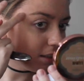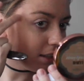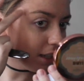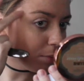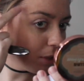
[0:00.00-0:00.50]

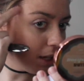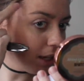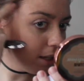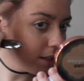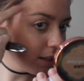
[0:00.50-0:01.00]
dab
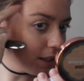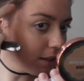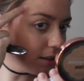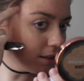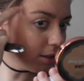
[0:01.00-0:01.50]
that and get
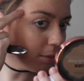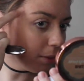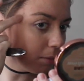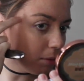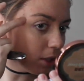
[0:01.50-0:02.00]
a little
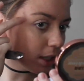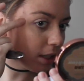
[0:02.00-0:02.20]
bit more